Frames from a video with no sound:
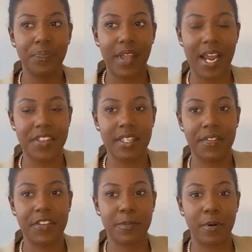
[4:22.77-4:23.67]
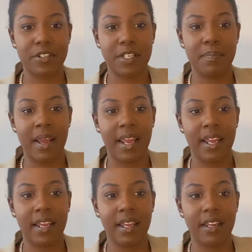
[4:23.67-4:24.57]
I think that this person
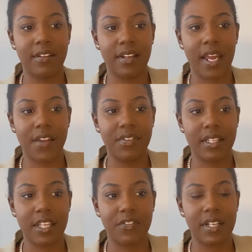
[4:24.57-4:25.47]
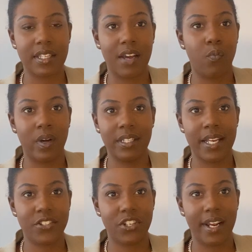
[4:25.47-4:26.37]
may, I feel like they feel like they have one
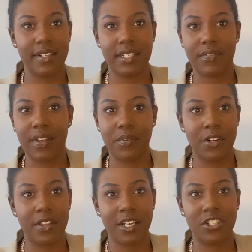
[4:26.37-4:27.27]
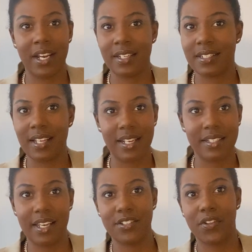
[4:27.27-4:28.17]
last chance, and if they ruin that chance, that's
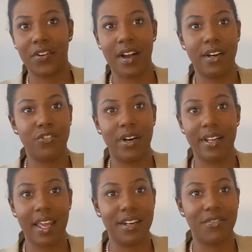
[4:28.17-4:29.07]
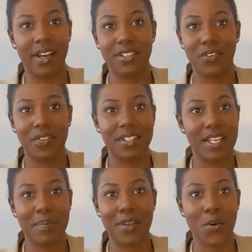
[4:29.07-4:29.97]
it. So they're kind of trying to get advice over the
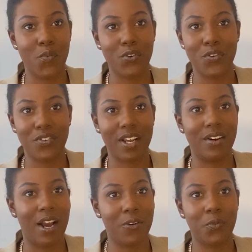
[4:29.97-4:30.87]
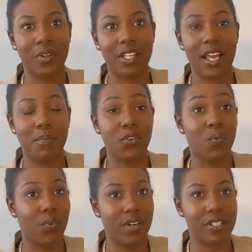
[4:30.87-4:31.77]
same thing over and over again, how to really come
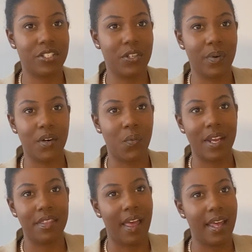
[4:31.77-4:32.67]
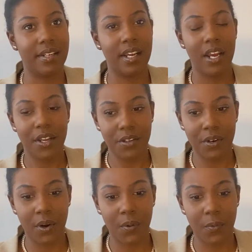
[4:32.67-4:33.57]
towards you in a way that, you
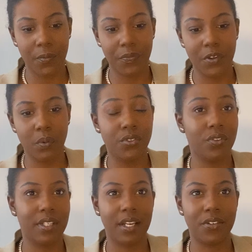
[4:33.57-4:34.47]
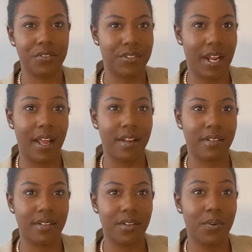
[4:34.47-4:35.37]
know, you will truly
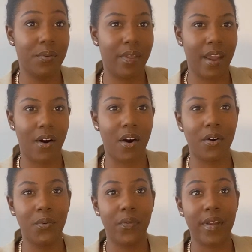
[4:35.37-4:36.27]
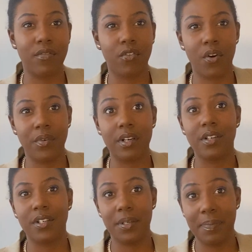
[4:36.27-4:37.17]
understand who they are, who they've grown
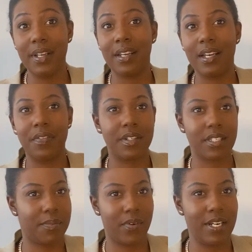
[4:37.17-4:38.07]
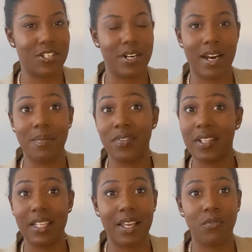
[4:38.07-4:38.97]
to be in the separation. And I'm
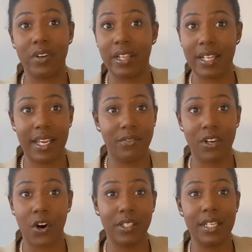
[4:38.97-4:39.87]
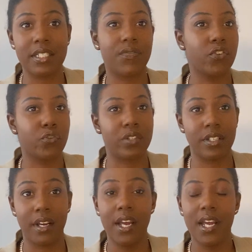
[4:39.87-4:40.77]
feeling like regardless if this was
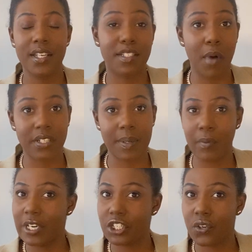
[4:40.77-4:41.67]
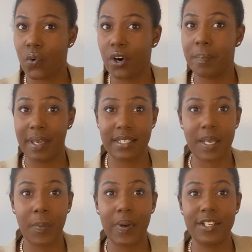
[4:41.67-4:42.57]
a small separation or a big
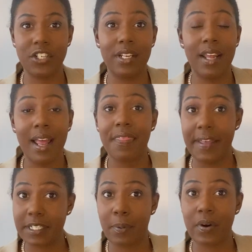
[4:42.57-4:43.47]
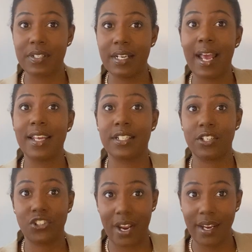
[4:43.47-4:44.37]
separation, this person has
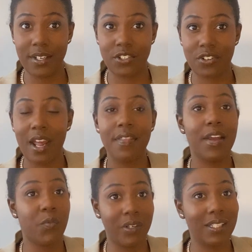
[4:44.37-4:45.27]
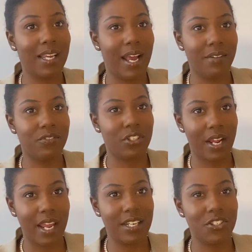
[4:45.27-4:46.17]
changed. They really have
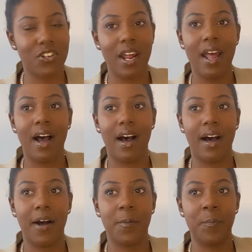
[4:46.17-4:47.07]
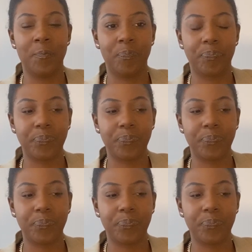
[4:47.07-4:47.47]
changed. And